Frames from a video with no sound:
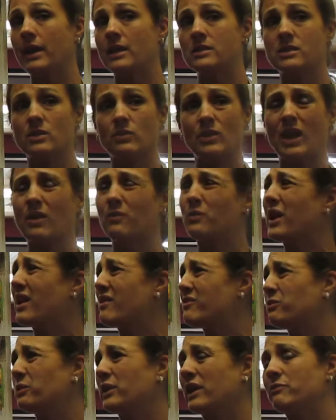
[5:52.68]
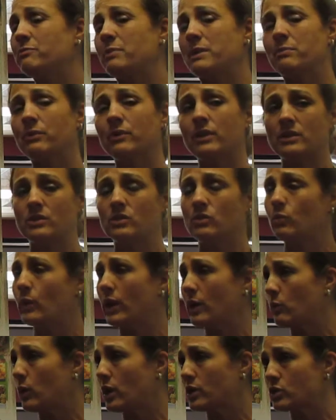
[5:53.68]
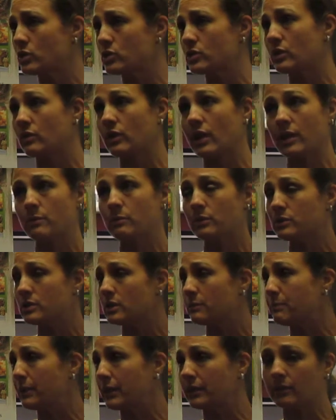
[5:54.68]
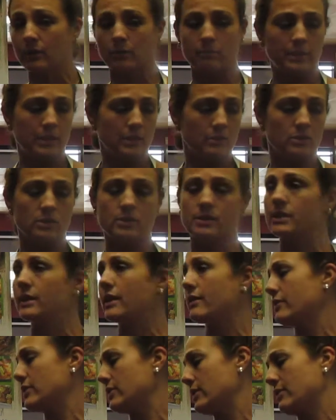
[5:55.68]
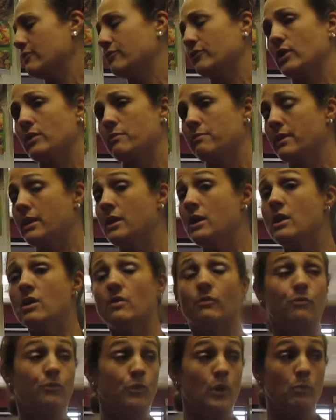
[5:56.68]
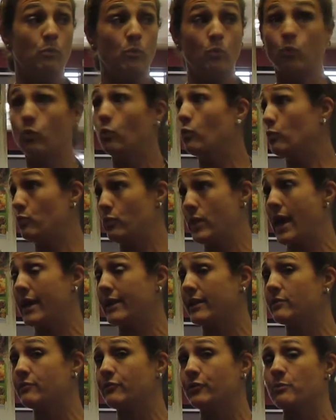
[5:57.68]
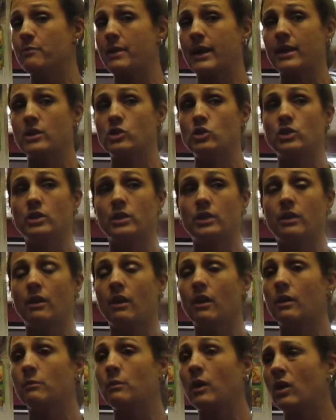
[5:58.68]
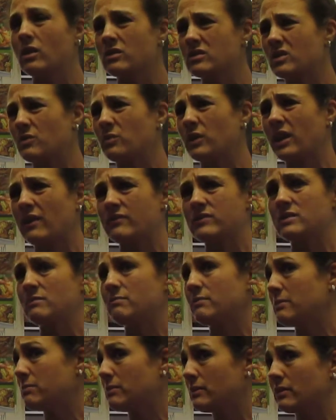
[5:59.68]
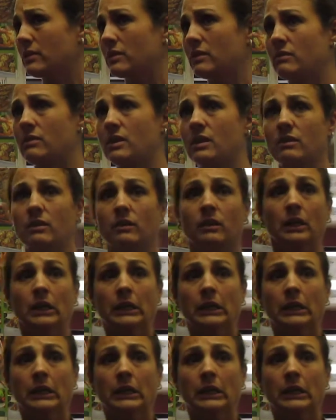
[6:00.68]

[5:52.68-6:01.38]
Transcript: And so we have people that do Weight Watchers that are able to pick their meals and everything from that information. Also, we have some people that are